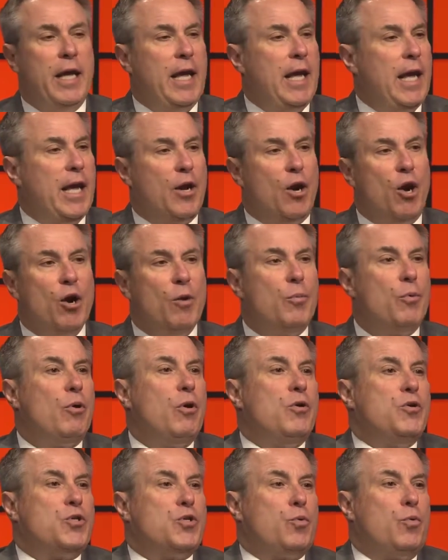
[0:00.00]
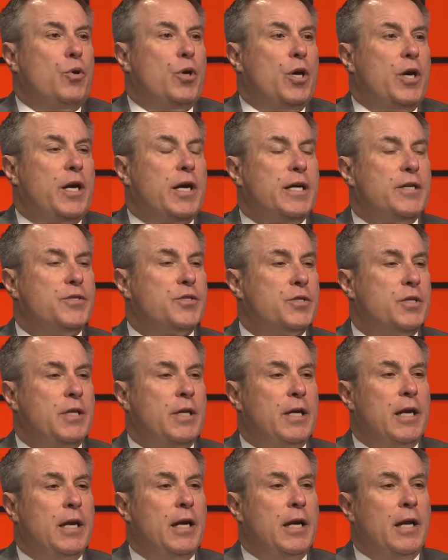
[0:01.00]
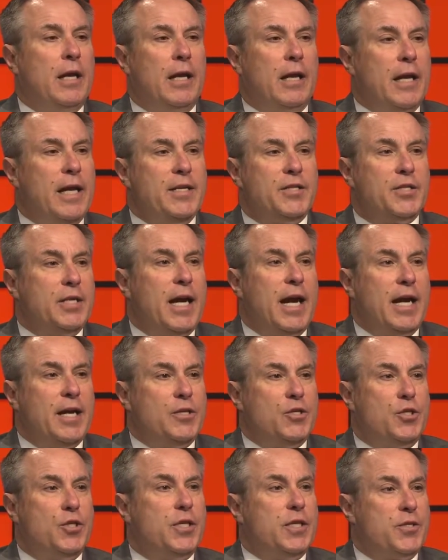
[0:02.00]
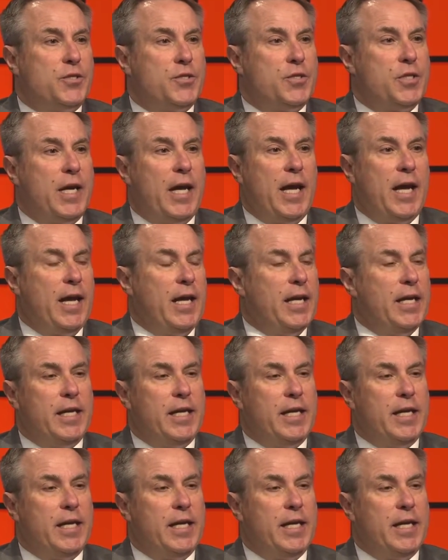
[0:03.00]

and our approach was, let's not just say